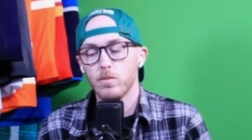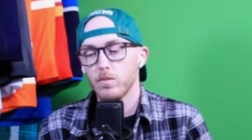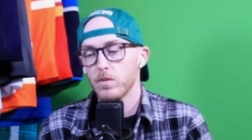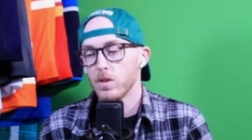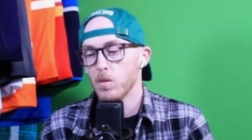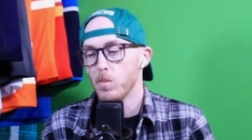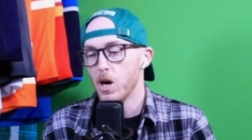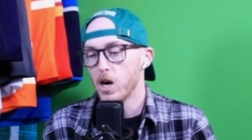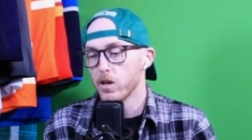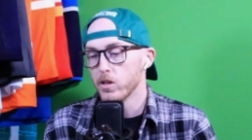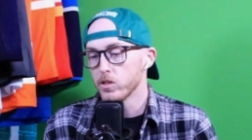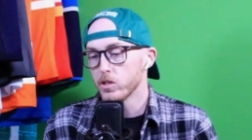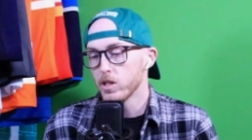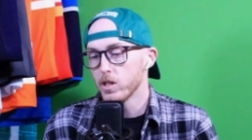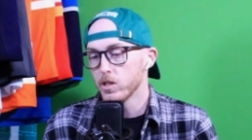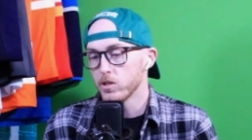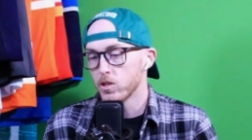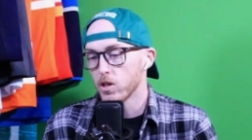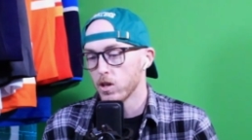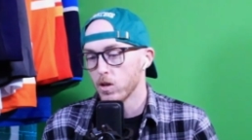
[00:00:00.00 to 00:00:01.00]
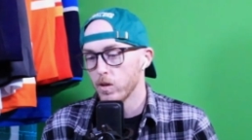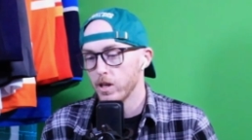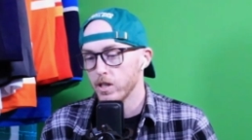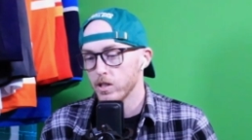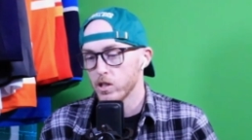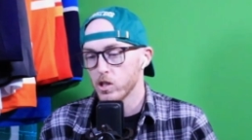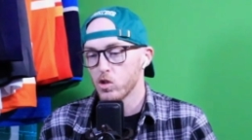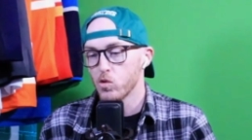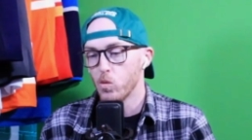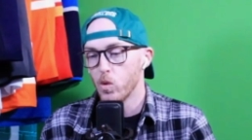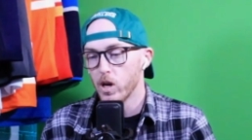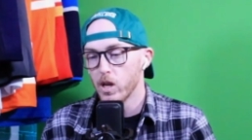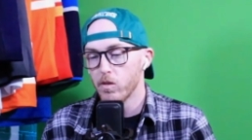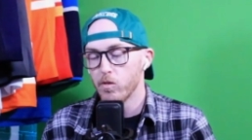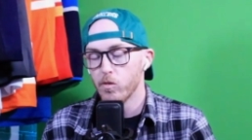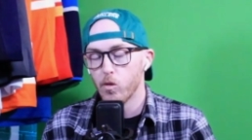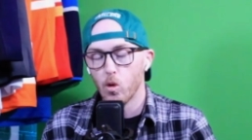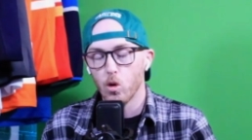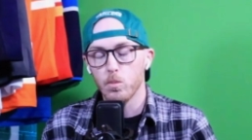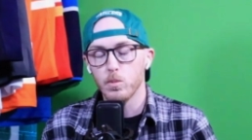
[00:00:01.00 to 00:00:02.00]
The model says there is a
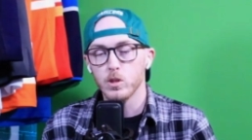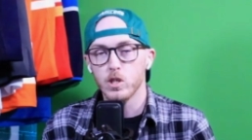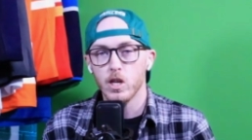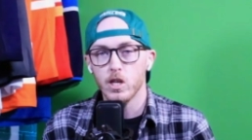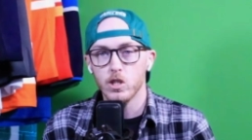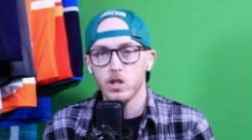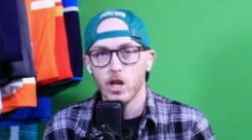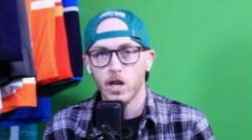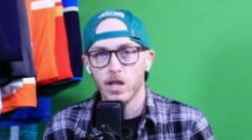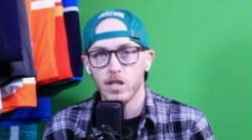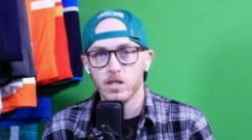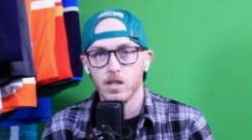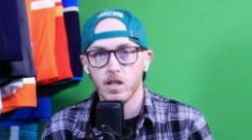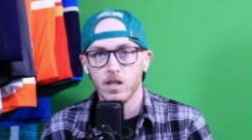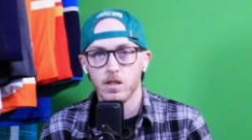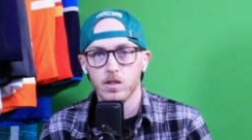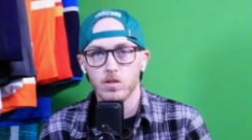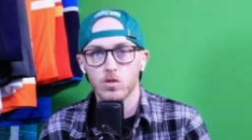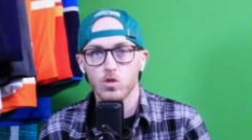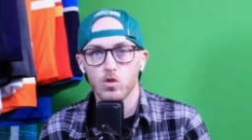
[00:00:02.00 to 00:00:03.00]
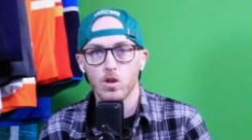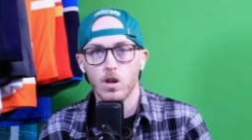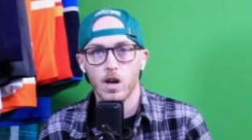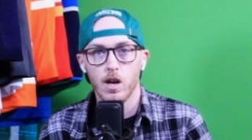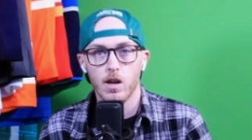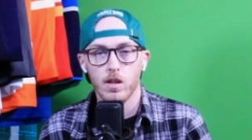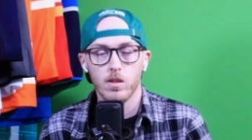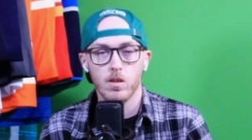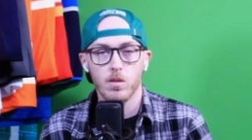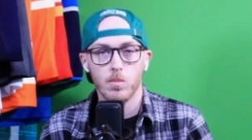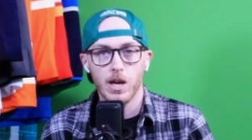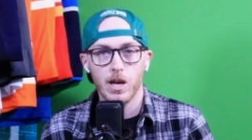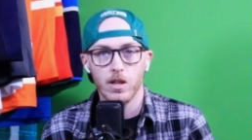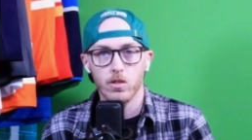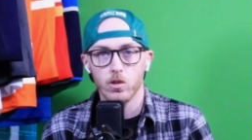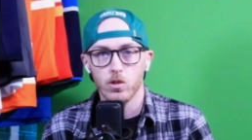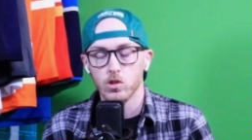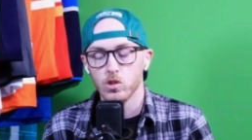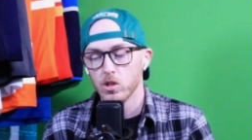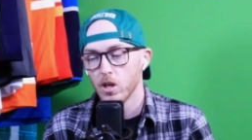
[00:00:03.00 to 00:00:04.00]
24% chance that the
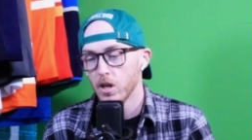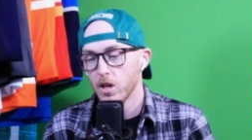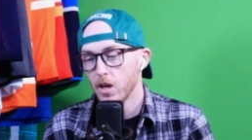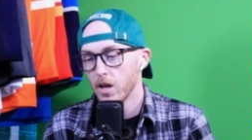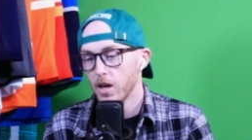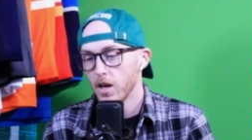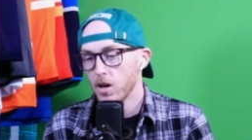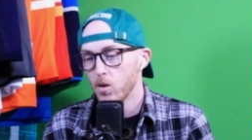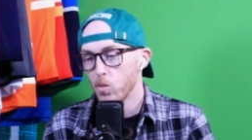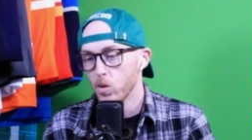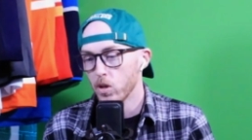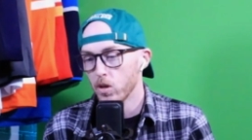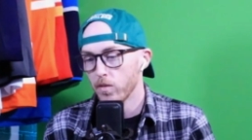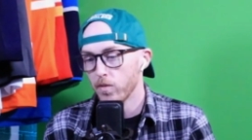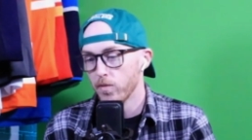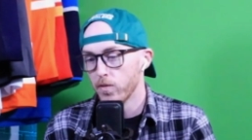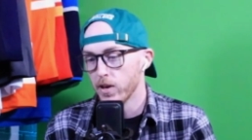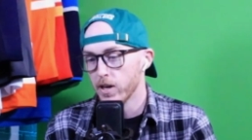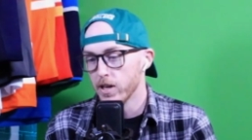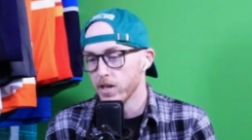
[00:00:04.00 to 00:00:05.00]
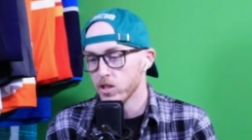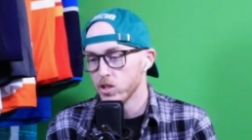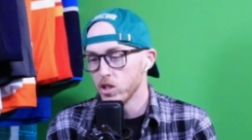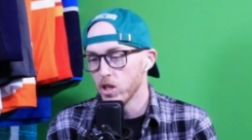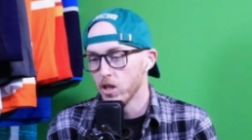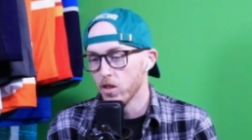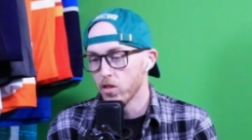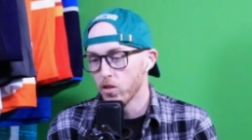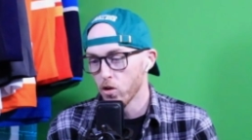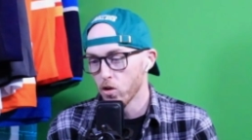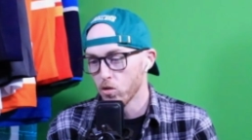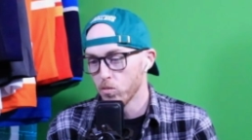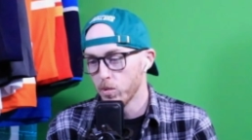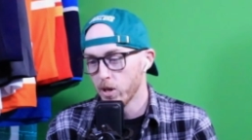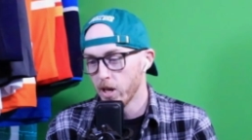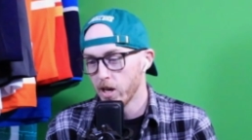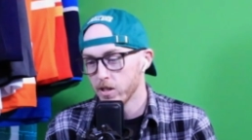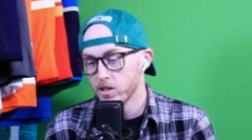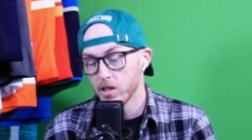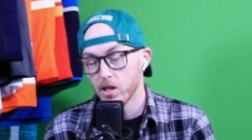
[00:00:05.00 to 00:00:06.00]
Panthers will finish in third
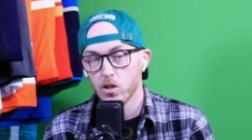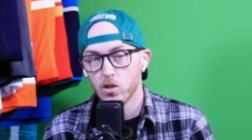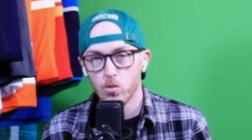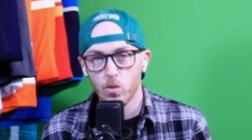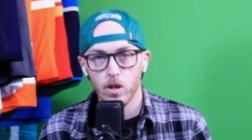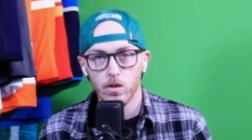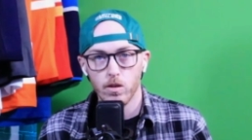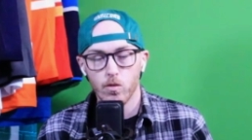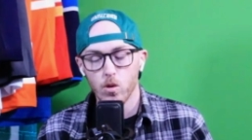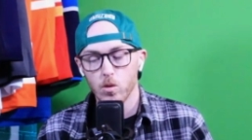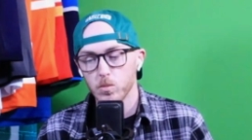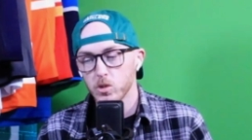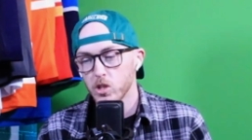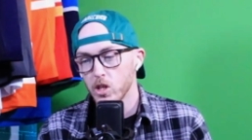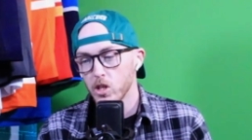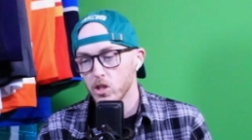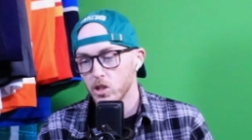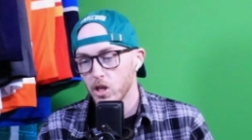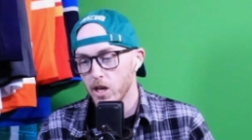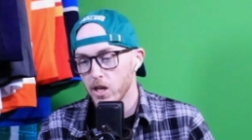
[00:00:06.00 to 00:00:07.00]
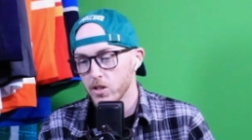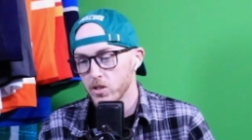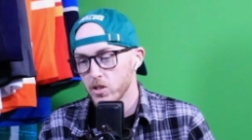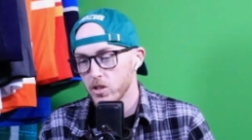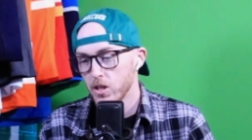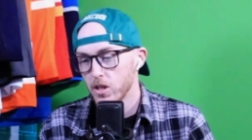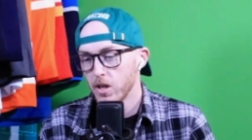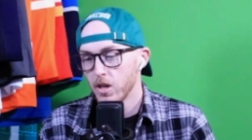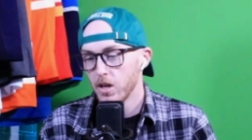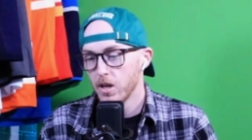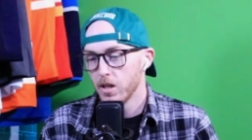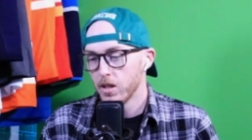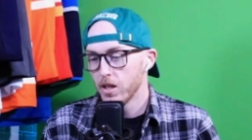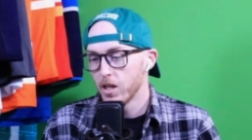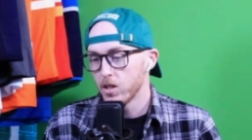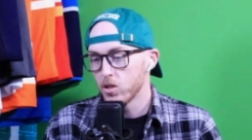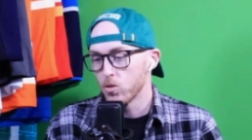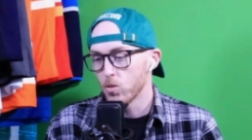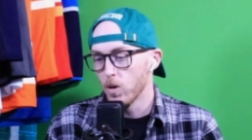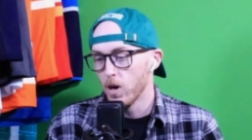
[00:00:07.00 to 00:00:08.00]
place and a 24% chance
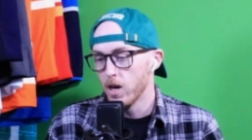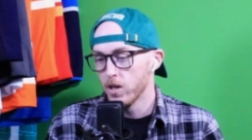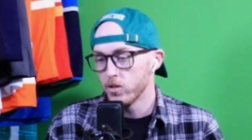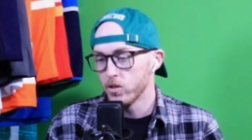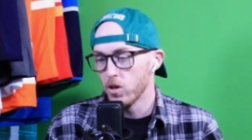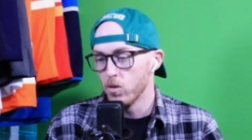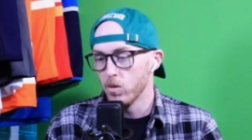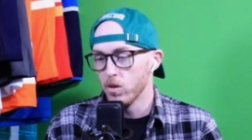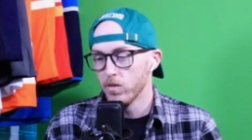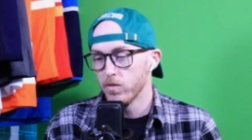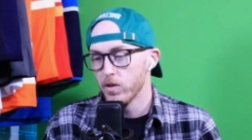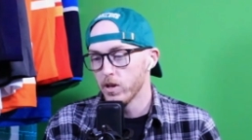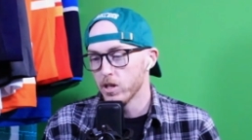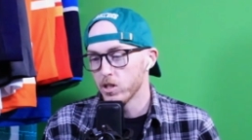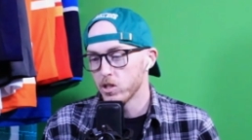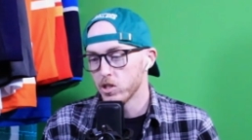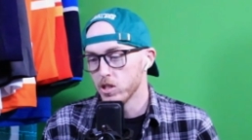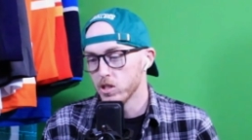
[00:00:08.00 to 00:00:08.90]
that Toronto will finish in